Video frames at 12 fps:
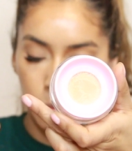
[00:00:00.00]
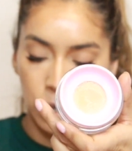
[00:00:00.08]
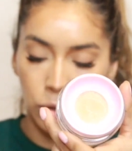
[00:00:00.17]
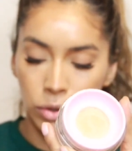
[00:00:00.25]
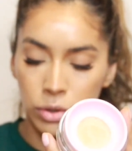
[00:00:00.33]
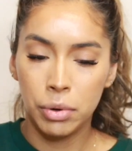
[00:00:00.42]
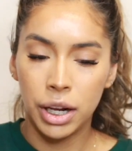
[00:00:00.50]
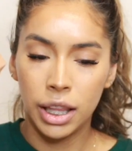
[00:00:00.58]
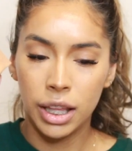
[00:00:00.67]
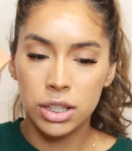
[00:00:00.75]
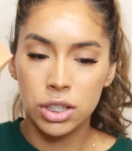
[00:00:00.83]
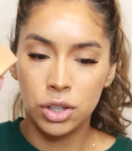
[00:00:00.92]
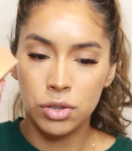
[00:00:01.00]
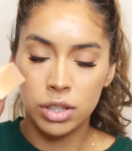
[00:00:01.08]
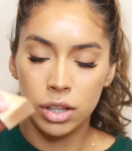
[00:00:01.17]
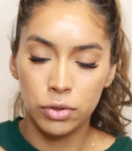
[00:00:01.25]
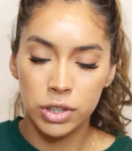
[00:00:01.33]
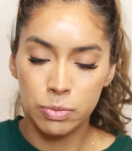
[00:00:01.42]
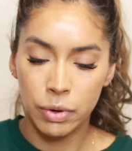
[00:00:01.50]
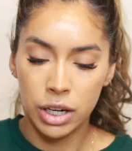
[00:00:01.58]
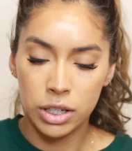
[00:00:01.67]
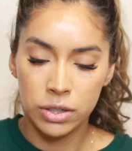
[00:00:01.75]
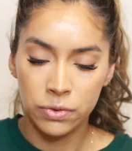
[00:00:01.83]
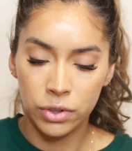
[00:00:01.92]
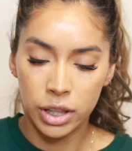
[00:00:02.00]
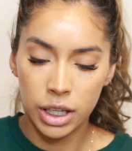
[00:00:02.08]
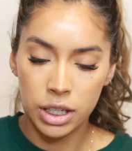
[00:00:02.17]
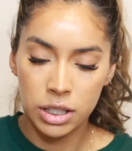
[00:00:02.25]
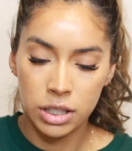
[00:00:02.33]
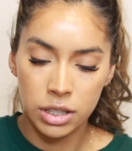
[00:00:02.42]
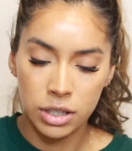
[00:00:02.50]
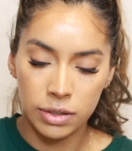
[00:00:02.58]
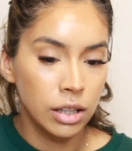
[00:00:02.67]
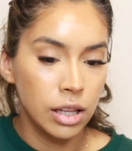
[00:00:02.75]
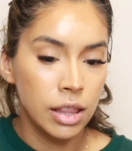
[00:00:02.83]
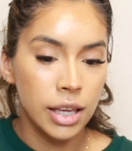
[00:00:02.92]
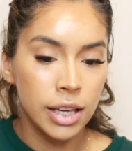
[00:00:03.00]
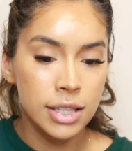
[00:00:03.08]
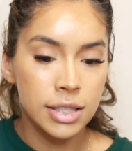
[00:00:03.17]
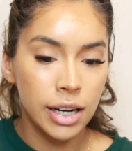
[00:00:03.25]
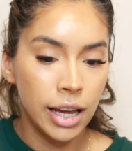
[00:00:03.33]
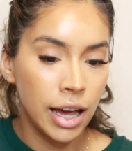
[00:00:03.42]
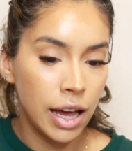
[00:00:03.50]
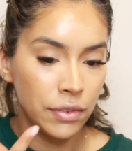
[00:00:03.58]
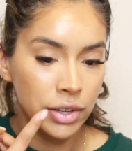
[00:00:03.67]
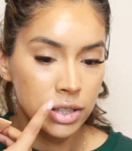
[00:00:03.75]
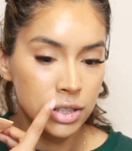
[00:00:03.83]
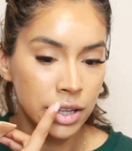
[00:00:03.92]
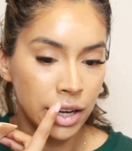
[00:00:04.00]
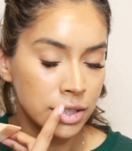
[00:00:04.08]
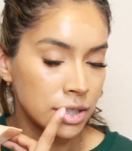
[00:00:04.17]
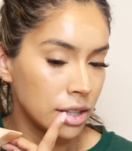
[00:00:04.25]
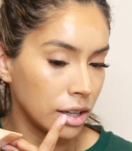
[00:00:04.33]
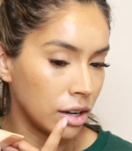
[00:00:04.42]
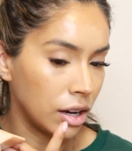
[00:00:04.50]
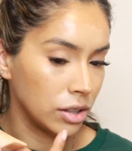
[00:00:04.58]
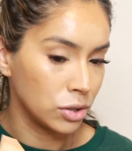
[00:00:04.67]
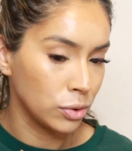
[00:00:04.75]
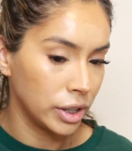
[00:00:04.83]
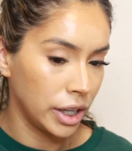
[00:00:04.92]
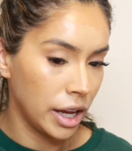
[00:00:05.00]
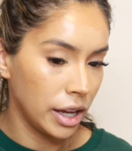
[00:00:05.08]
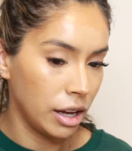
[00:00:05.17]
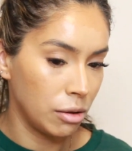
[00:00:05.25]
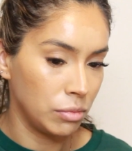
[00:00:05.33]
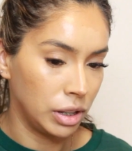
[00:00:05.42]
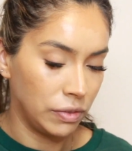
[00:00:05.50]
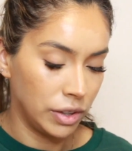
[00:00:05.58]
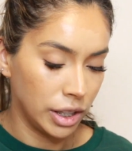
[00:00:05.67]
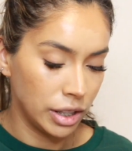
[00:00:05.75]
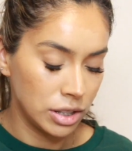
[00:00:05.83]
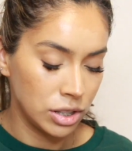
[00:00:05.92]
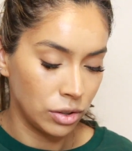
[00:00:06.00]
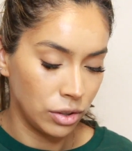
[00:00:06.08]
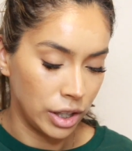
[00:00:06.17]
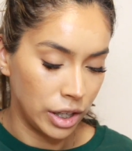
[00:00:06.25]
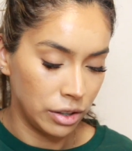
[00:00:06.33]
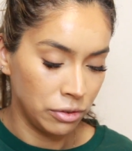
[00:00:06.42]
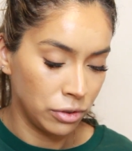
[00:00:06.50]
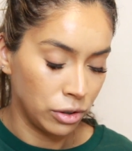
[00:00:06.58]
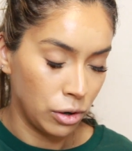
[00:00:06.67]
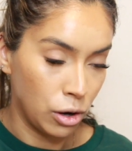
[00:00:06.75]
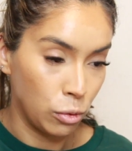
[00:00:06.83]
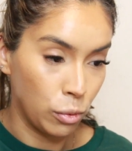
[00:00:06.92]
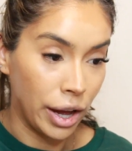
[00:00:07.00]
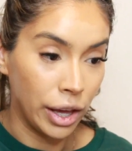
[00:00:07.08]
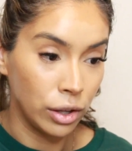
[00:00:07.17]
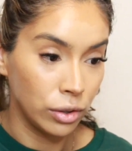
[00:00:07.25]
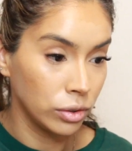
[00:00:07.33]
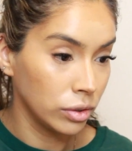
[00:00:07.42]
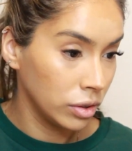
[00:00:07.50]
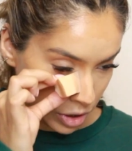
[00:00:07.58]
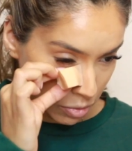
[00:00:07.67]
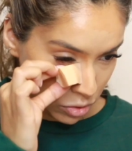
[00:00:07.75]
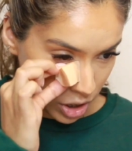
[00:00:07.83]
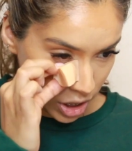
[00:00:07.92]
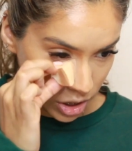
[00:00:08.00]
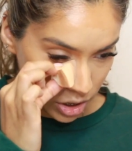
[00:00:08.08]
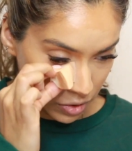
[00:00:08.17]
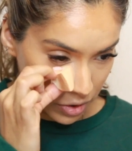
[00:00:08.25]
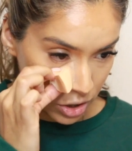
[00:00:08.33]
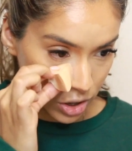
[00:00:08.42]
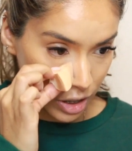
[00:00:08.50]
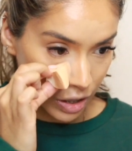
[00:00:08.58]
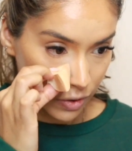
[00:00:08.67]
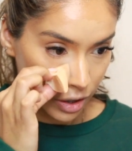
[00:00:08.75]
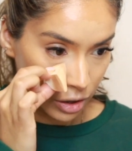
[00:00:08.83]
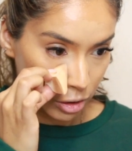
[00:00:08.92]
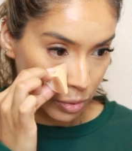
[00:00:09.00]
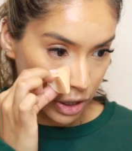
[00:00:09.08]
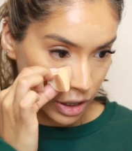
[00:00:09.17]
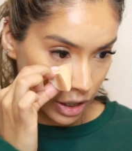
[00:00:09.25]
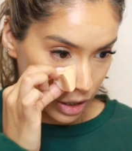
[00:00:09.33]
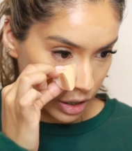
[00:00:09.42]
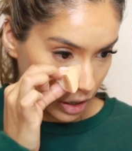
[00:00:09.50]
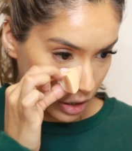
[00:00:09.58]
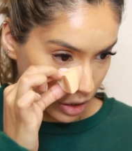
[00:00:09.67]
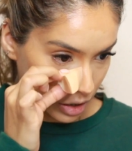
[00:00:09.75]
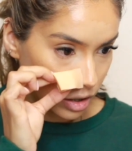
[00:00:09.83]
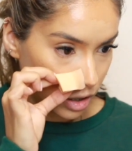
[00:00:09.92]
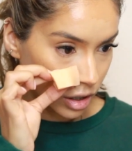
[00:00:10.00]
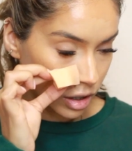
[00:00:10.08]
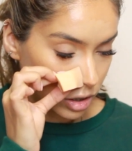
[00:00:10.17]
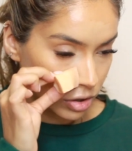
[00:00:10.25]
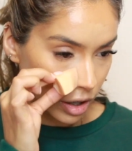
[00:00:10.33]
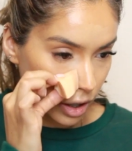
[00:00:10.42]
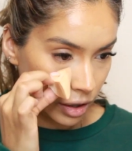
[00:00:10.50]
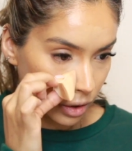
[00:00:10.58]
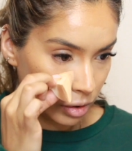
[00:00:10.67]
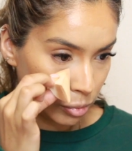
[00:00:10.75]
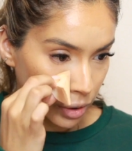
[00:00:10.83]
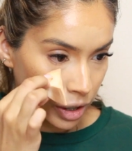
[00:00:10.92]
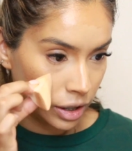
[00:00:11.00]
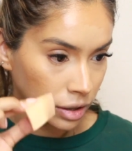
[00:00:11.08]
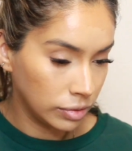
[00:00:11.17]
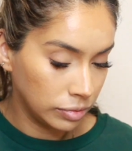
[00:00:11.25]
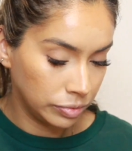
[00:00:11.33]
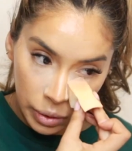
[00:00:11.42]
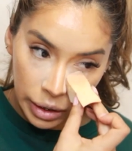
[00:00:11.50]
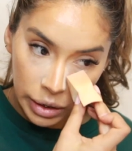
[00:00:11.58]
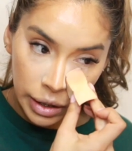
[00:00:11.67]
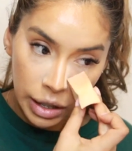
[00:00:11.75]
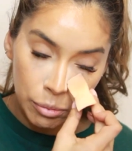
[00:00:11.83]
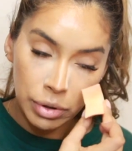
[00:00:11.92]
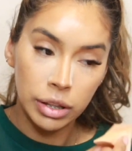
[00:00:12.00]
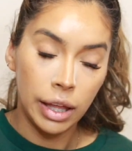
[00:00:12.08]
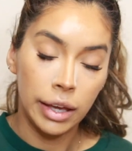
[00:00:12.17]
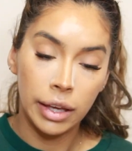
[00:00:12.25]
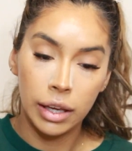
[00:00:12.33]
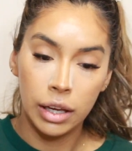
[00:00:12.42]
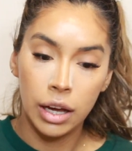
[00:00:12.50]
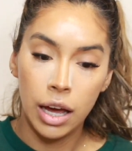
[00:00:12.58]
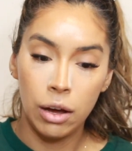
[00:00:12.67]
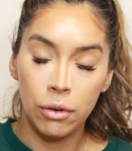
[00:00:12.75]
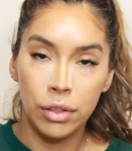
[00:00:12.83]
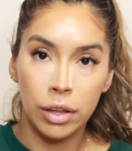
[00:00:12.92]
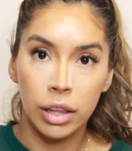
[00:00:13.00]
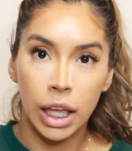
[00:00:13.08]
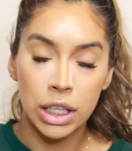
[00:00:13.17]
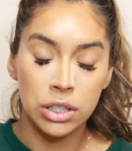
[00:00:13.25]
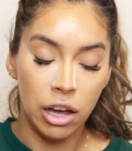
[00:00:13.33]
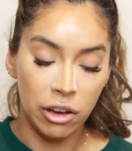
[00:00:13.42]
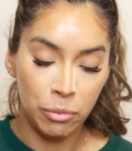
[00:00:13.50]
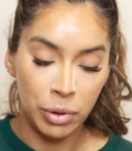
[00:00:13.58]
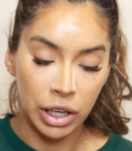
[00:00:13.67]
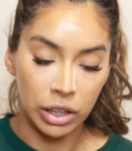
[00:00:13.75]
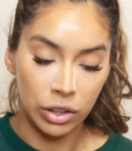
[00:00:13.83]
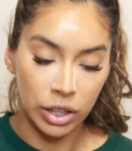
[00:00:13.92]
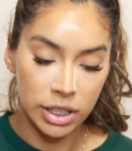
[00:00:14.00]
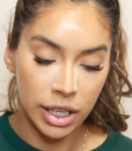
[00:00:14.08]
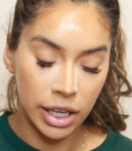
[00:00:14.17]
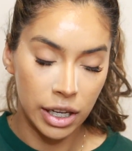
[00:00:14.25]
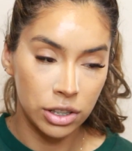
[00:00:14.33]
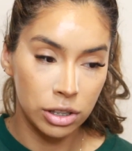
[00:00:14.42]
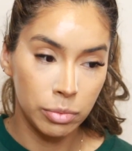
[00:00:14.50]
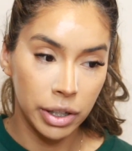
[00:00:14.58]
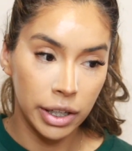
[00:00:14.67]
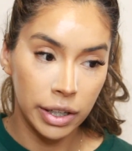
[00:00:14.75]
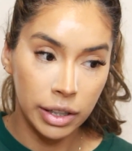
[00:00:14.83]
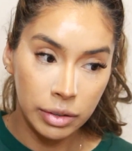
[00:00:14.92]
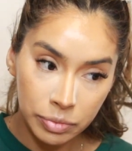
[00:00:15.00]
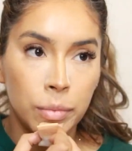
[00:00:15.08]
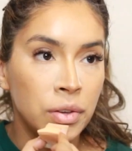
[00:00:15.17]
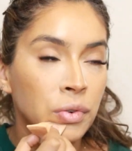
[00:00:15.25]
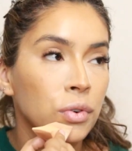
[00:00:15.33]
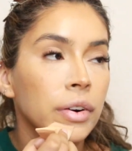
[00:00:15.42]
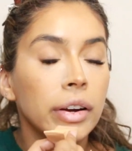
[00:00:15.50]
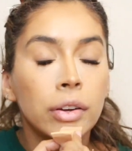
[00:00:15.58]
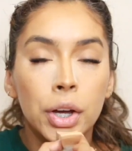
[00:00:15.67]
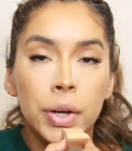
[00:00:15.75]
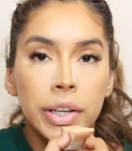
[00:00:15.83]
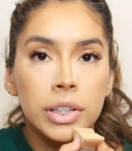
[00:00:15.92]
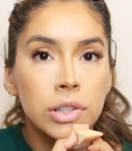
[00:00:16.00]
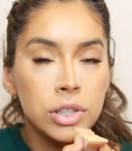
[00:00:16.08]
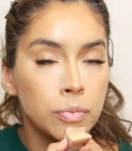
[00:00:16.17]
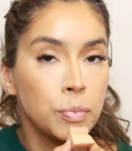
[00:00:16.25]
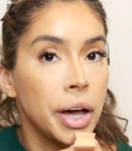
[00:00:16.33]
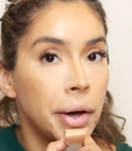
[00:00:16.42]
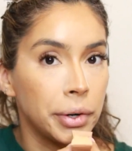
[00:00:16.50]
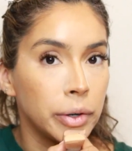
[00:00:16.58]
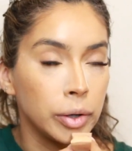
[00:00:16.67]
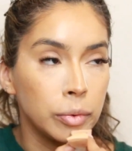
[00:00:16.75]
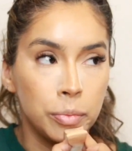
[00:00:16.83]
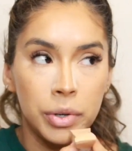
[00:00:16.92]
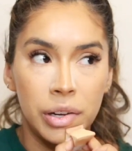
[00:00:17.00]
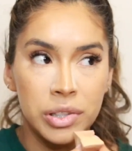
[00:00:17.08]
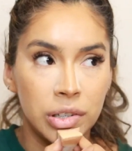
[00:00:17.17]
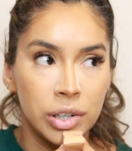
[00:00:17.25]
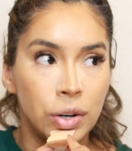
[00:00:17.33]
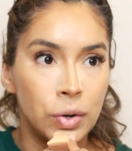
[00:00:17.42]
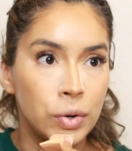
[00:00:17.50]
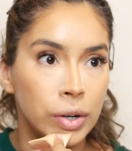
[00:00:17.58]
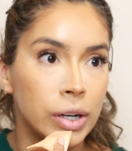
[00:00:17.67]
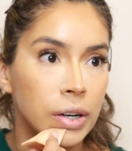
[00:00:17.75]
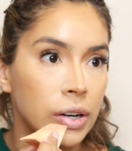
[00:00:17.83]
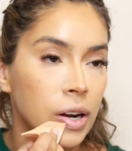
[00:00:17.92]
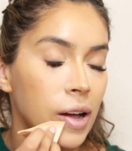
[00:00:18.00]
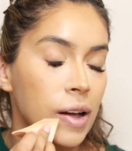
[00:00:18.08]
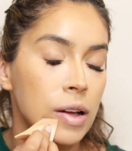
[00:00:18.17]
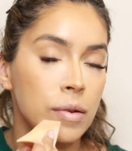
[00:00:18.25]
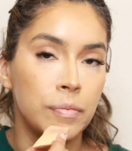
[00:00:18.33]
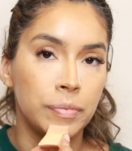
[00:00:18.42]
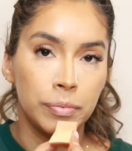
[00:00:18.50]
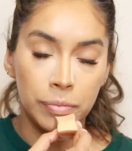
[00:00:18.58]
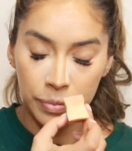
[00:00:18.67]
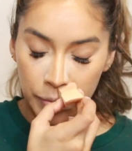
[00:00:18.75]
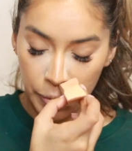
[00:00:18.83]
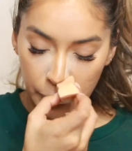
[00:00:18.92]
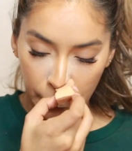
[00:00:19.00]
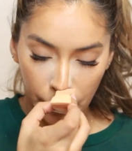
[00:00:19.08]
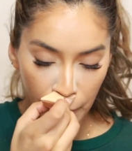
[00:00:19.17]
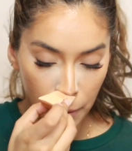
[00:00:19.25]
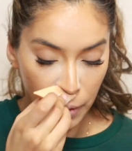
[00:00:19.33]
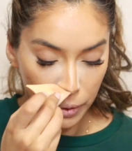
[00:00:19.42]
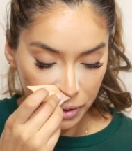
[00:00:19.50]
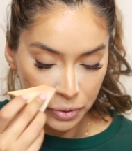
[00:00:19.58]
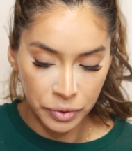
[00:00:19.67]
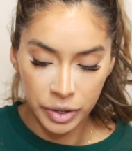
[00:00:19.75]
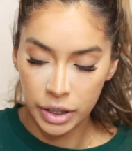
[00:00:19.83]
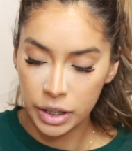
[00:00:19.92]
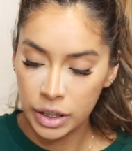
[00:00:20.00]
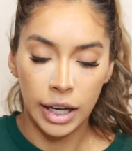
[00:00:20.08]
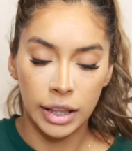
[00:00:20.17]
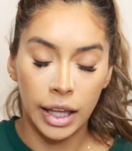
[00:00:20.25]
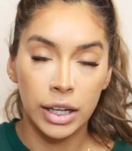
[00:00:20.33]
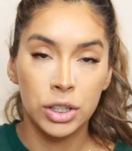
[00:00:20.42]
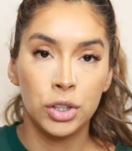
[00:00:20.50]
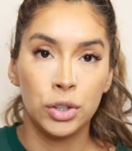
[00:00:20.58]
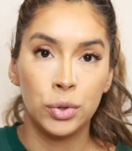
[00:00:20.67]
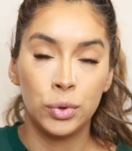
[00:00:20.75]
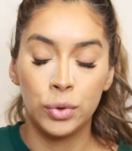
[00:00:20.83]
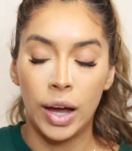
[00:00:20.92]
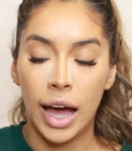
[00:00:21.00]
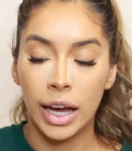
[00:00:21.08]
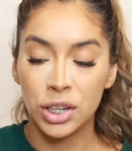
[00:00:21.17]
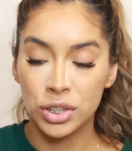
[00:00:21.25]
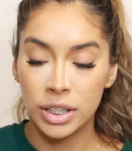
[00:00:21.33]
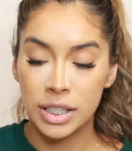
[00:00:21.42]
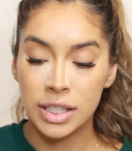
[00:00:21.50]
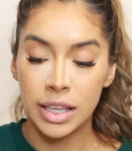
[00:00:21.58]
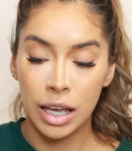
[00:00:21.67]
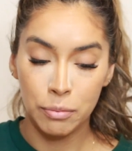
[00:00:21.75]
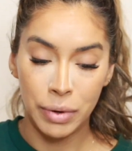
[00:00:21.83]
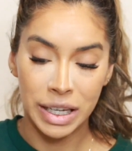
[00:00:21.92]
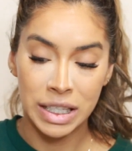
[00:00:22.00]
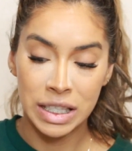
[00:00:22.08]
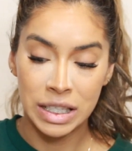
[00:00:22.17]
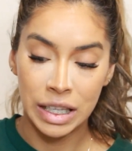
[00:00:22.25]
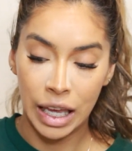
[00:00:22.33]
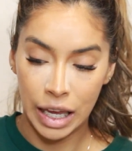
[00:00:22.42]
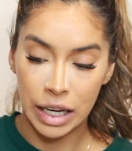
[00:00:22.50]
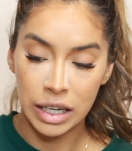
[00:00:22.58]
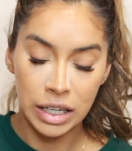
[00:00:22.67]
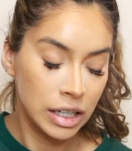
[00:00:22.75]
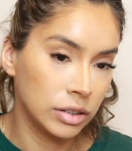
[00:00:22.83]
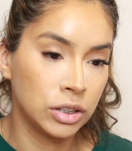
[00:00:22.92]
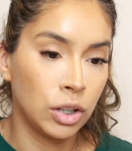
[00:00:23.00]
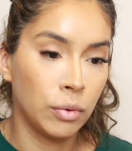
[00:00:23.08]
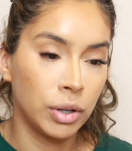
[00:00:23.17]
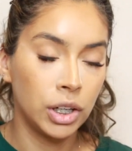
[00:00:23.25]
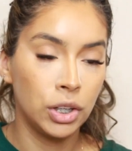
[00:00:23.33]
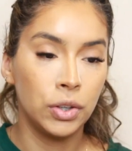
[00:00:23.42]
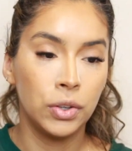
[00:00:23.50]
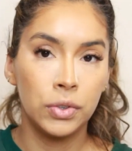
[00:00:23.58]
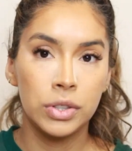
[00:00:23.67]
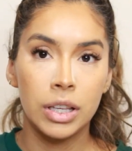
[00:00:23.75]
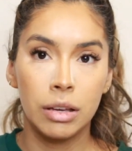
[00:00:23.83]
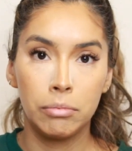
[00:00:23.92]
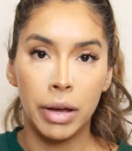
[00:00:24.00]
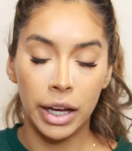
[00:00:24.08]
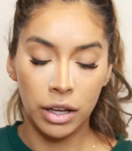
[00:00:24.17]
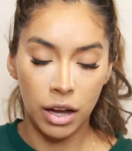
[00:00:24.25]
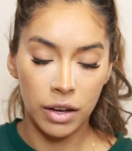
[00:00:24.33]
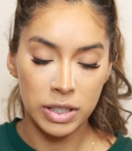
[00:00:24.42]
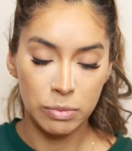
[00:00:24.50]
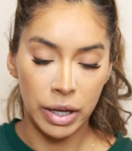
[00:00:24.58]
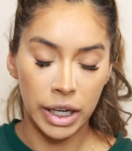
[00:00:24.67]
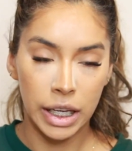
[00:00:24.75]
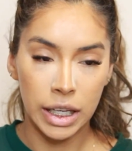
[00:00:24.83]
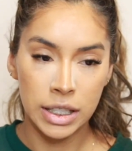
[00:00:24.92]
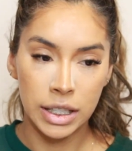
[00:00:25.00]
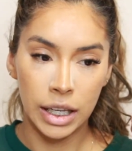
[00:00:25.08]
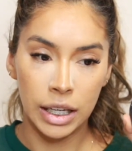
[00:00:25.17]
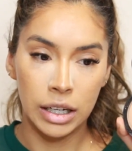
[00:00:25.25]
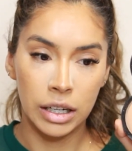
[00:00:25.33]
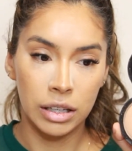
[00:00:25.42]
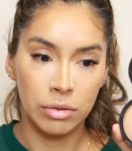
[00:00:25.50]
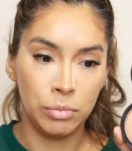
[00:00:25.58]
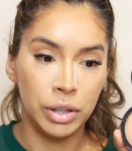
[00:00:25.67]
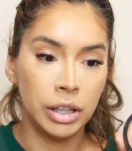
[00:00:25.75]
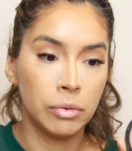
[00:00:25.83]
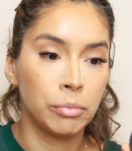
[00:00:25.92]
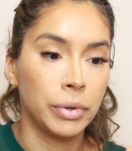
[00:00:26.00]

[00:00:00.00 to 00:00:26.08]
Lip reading: middle. But I like to use a little sponge for this. The thing is that I haven't touched the contour yet. I'm leaving it still there for a while. What I'm trying to do is just leave it a little bit tacky. Let it dry a little bit. Lately, I've been liking how the like soft pink looks like under my eye. Before I go into powder, bronzer, or contour, I like to actually set my skin. So I'm going to use MAC Cosmetics in medium